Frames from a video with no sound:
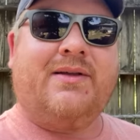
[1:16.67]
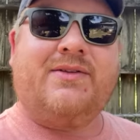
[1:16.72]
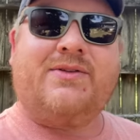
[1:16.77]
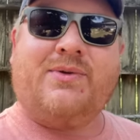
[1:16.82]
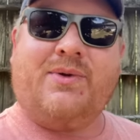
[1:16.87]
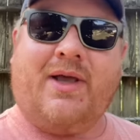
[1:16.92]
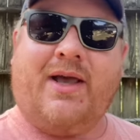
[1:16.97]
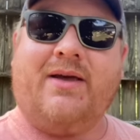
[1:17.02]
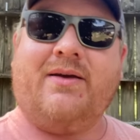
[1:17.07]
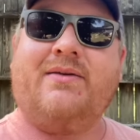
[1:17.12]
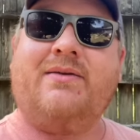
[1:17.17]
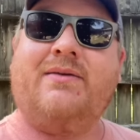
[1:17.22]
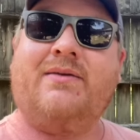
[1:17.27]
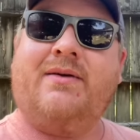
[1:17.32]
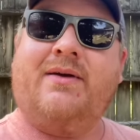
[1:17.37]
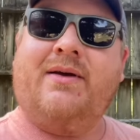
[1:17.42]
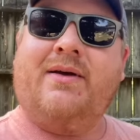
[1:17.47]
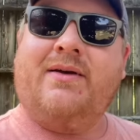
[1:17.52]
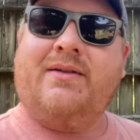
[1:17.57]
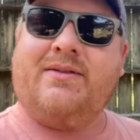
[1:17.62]
So yeah,
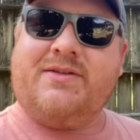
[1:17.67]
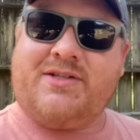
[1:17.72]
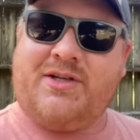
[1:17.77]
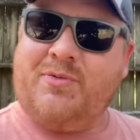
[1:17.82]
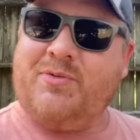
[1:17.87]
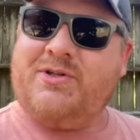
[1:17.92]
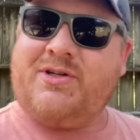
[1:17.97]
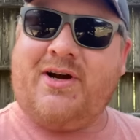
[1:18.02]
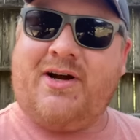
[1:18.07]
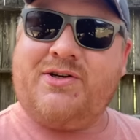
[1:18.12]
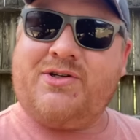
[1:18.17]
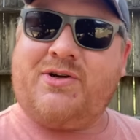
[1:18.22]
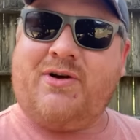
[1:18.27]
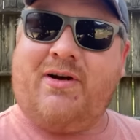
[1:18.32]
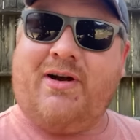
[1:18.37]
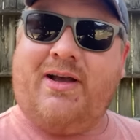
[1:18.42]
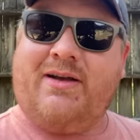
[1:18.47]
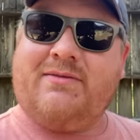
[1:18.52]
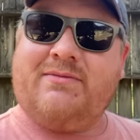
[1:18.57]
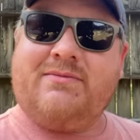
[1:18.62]
the cemetery's
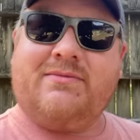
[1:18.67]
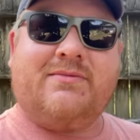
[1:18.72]
great.